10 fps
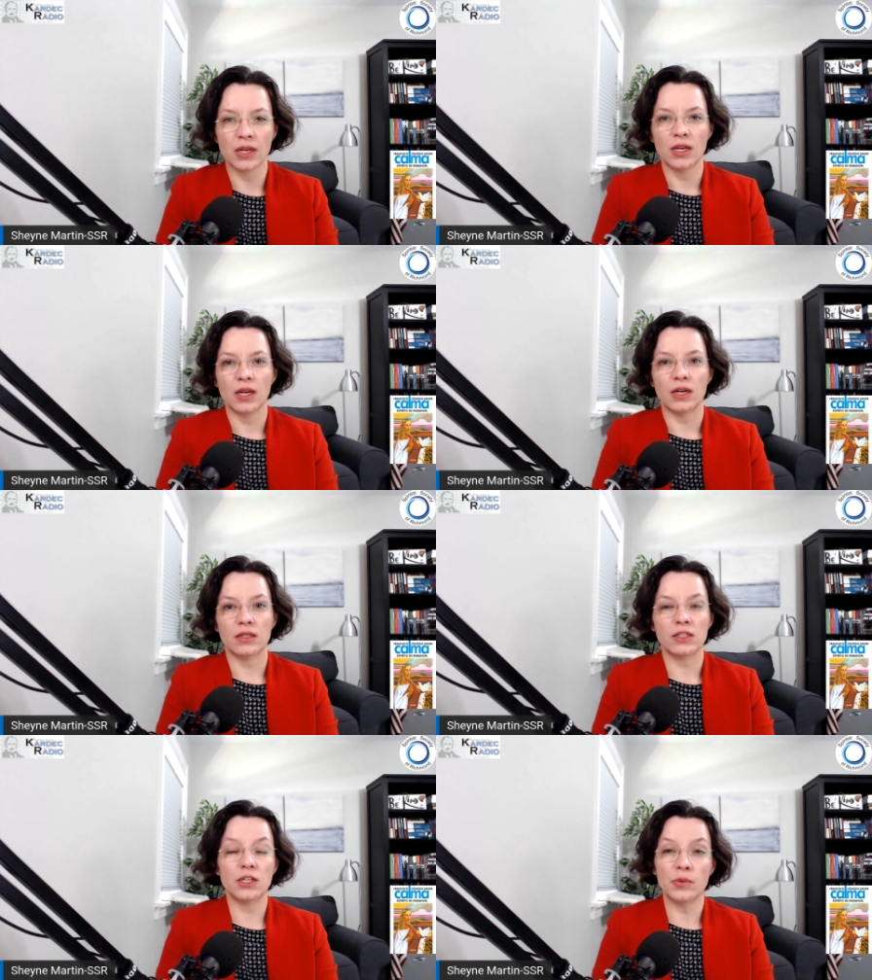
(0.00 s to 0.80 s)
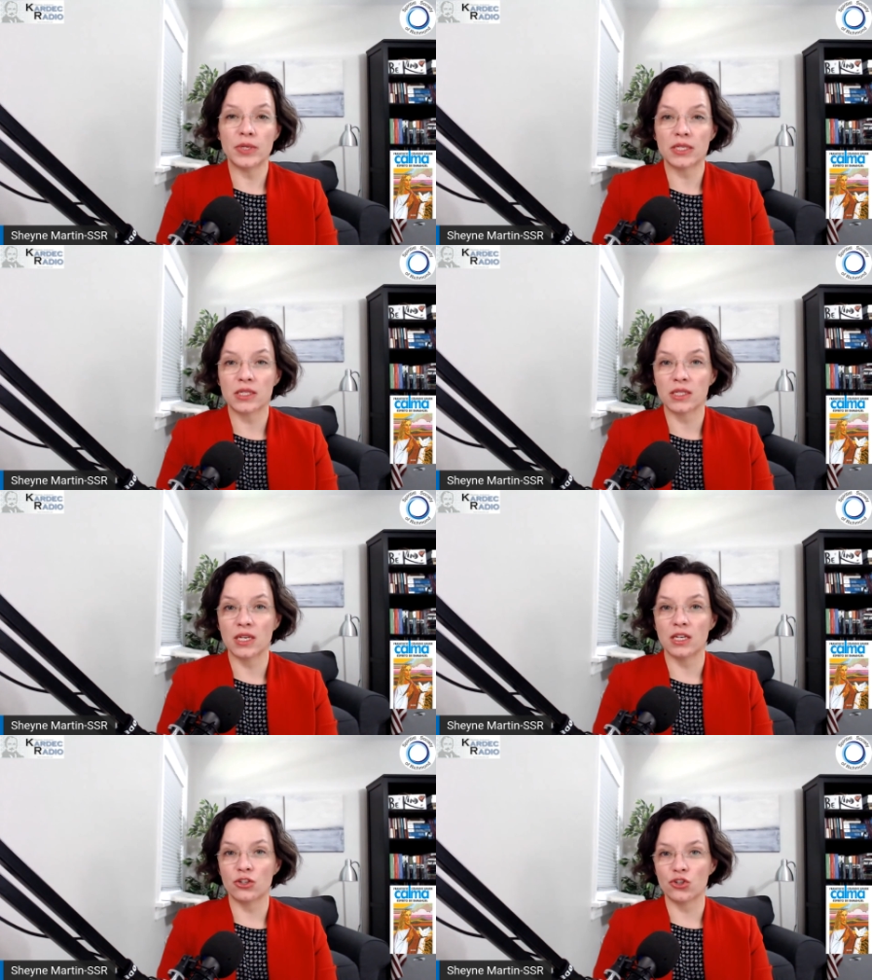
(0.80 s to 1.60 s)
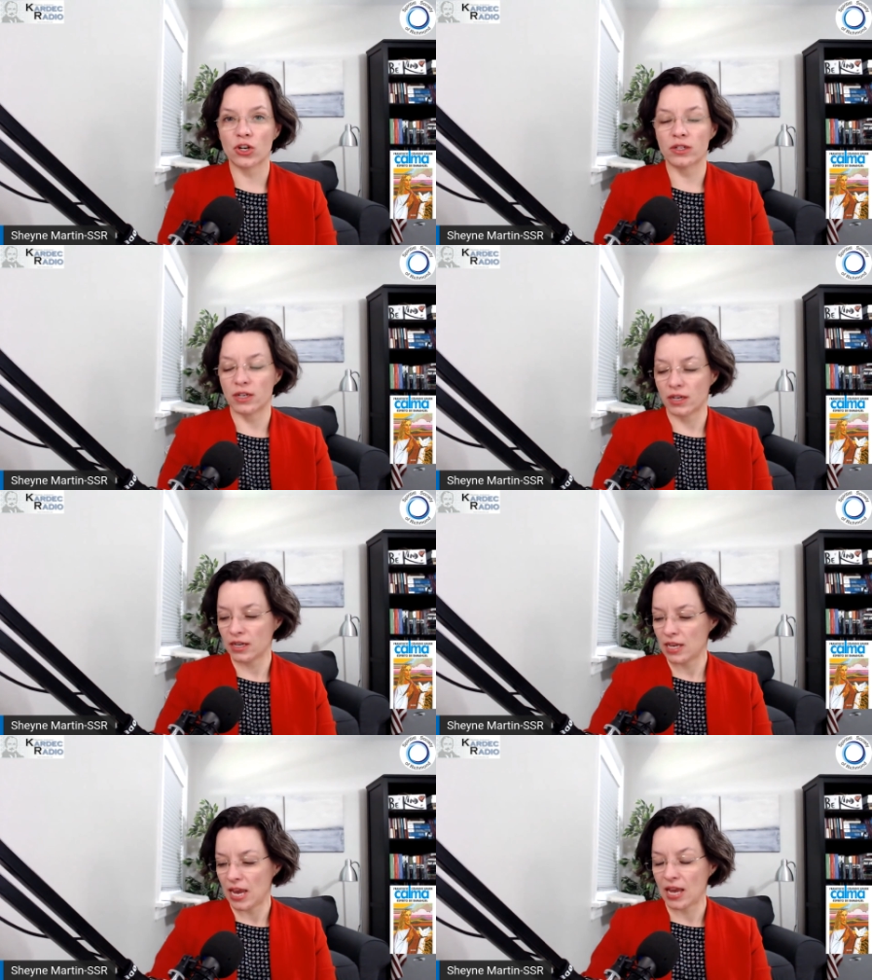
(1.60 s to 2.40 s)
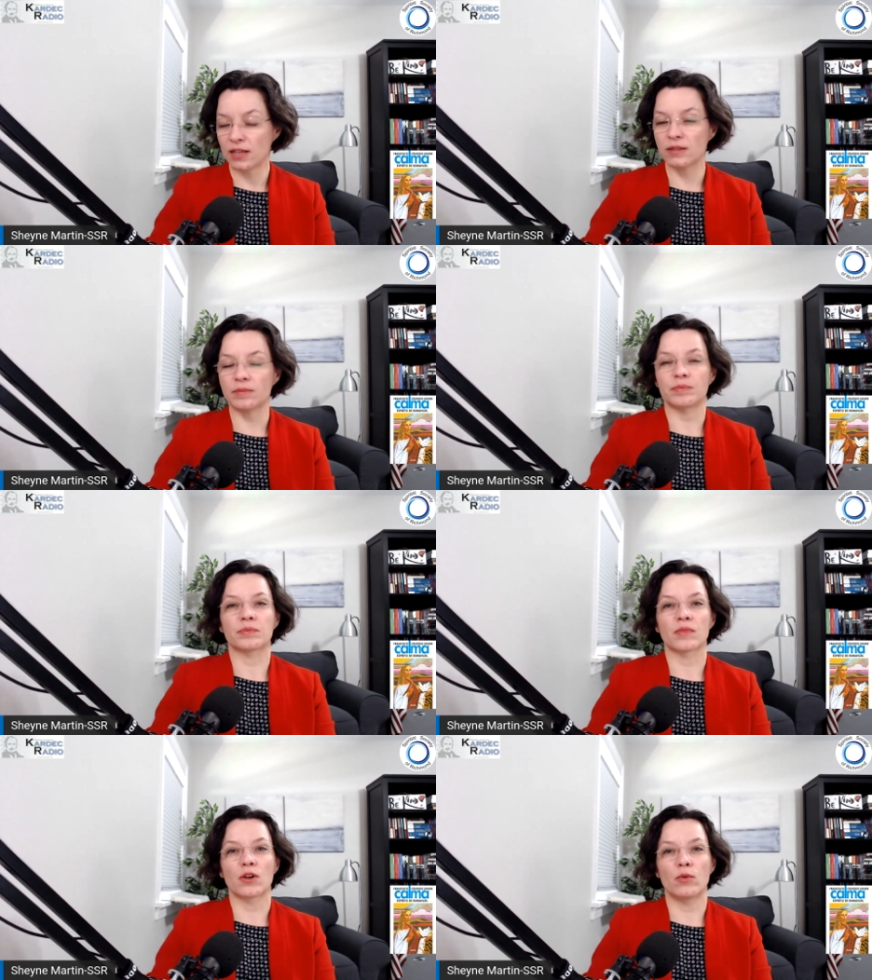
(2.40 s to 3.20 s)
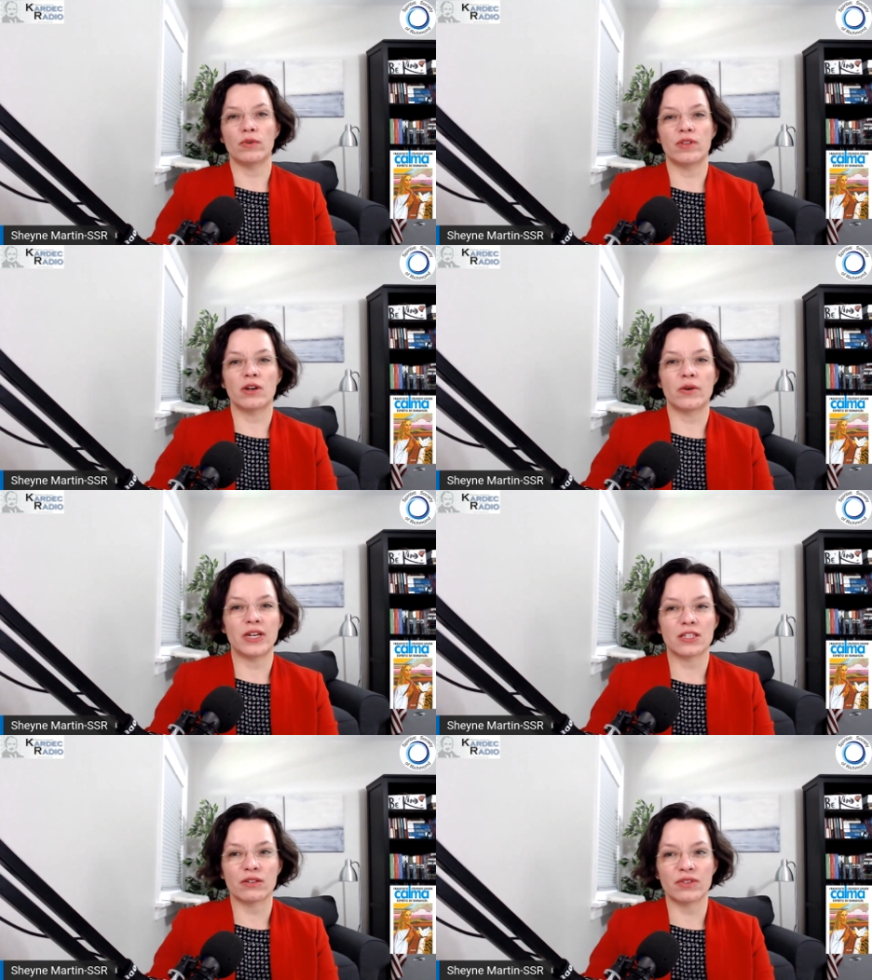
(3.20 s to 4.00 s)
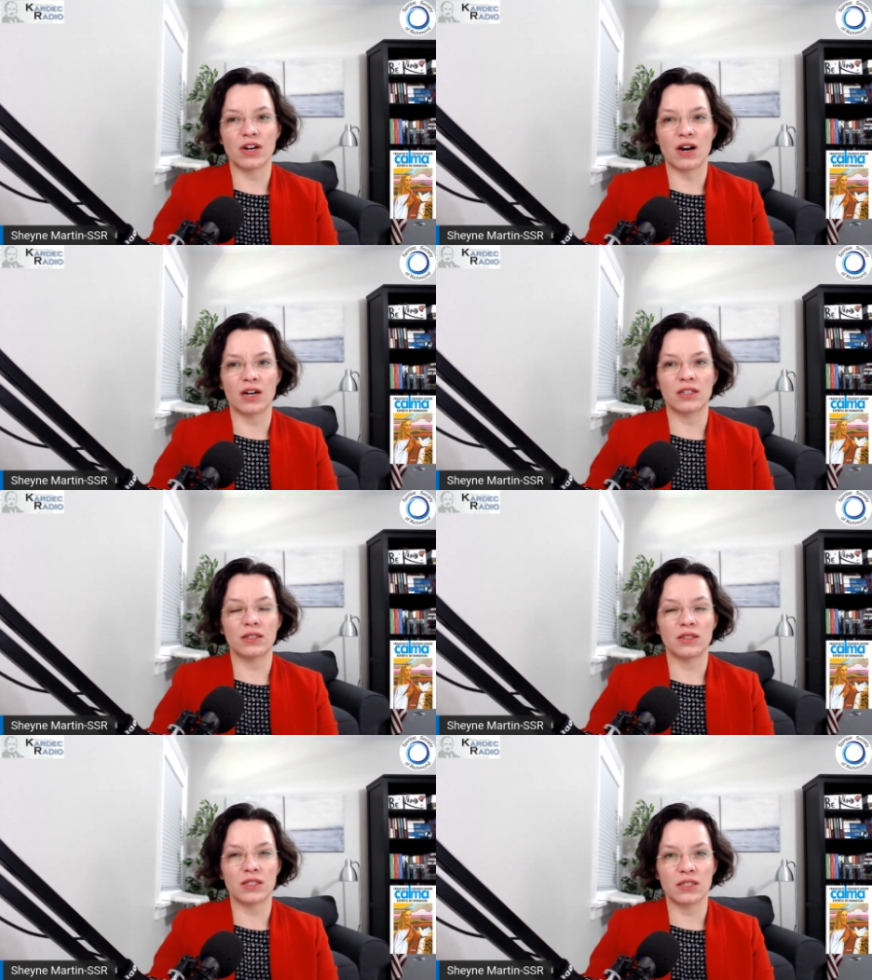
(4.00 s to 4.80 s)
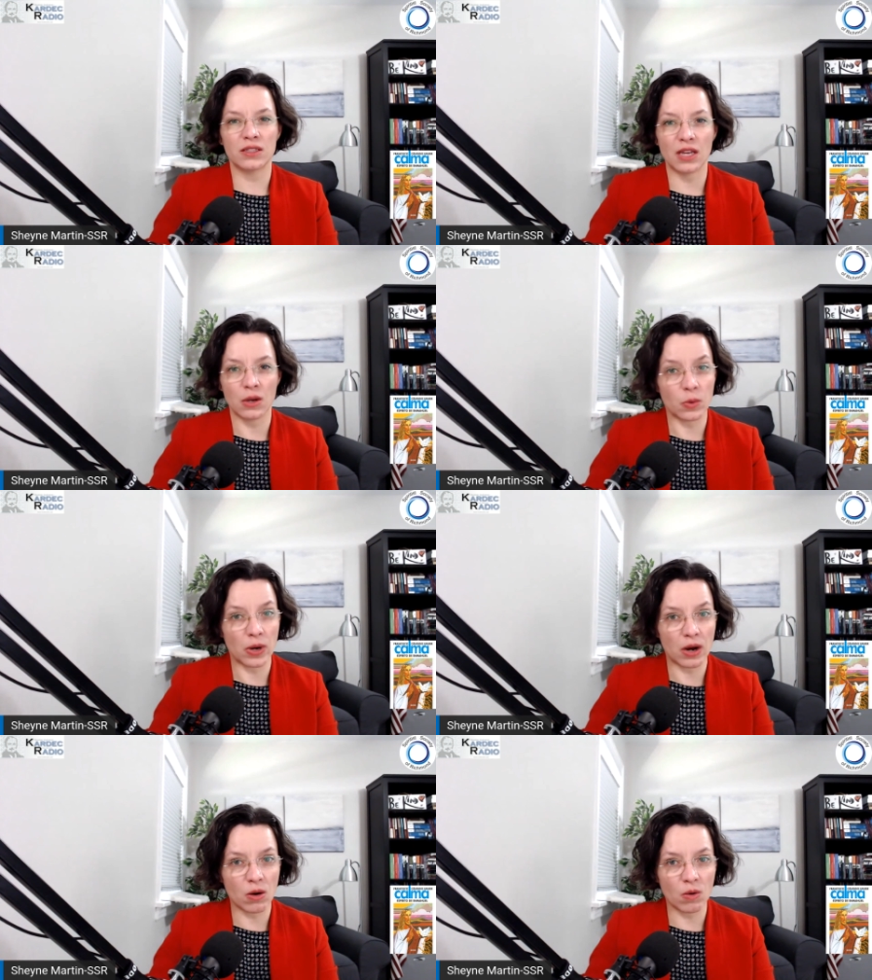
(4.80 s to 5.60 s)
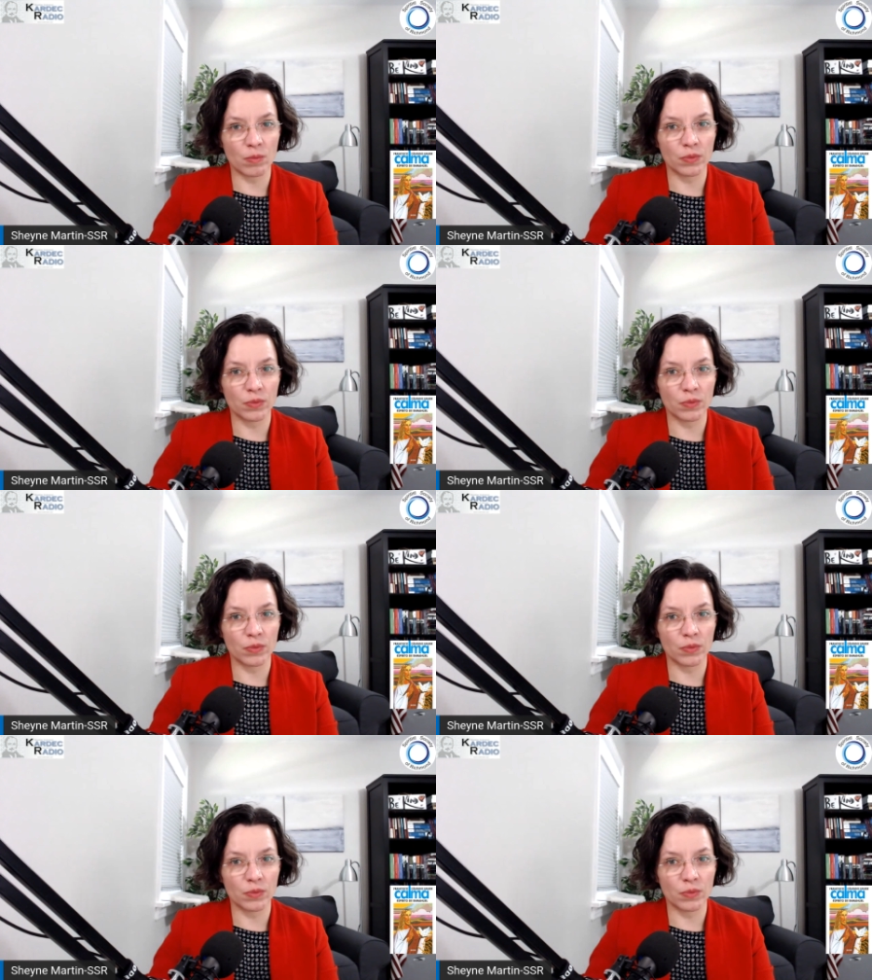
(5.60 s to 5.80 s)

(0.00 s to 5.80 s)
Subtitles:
Until we see each other again, with the grace of God, stay well,